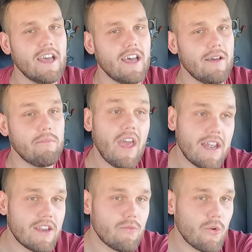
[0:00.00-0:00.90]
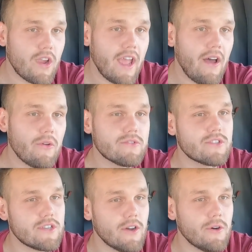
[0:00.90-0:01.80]
That didn't work out,
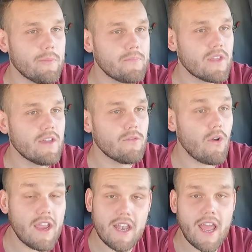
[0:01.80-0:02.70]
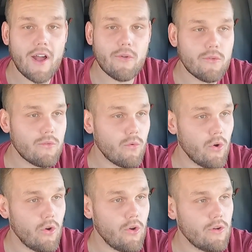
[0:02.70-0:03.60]
so right now
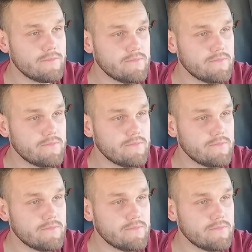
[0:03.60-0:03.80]
we're